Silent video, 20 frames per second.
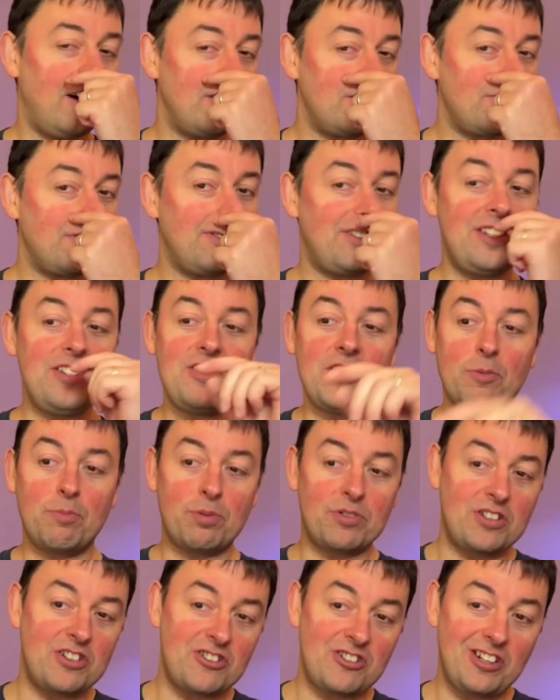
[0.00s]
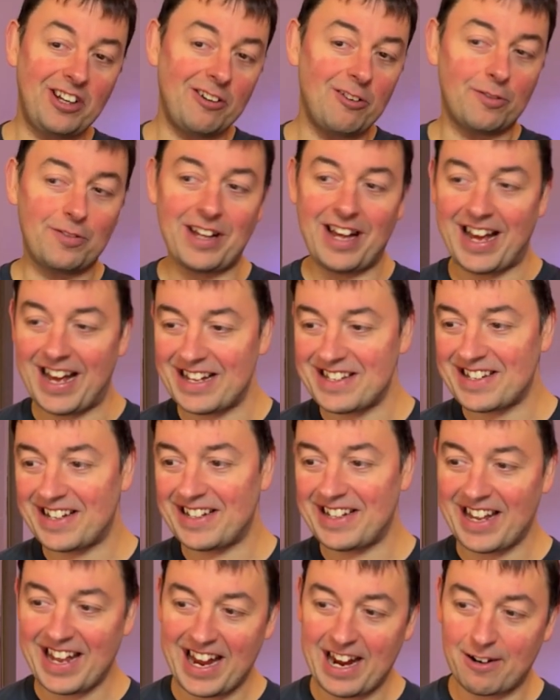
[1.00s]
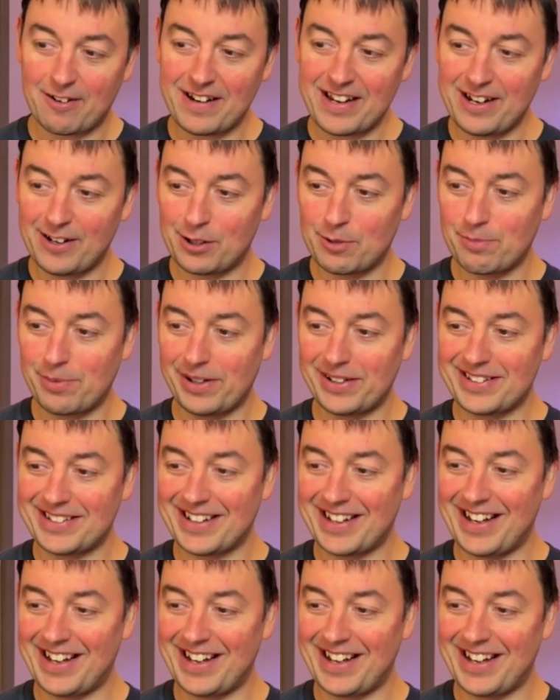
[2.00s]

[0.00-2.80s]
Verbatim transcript: strategic positioning of the hands and the hair here, but